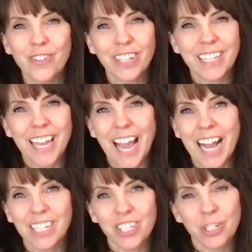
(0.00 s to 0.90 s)
can get
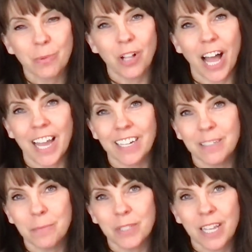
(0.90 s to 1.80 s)
actionable
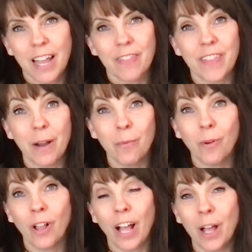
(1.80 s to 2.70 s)
items that
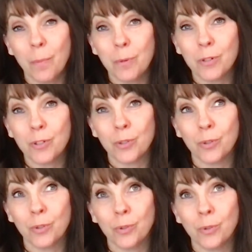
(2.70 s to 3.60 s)
will help you
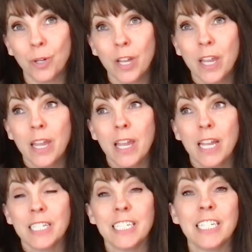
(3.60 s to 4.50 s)
to
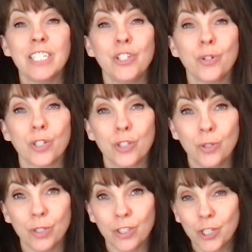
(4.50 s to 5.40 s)
teach your
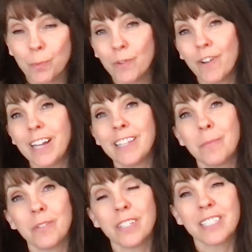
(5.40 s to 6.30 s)
students, to provide
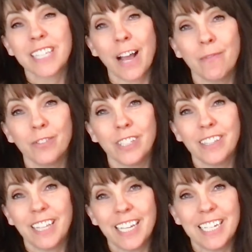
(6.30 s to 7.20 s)
them with the
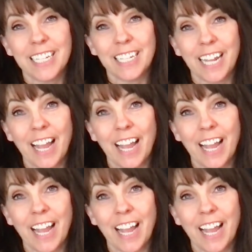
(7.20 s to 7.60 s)
scaffolding they need.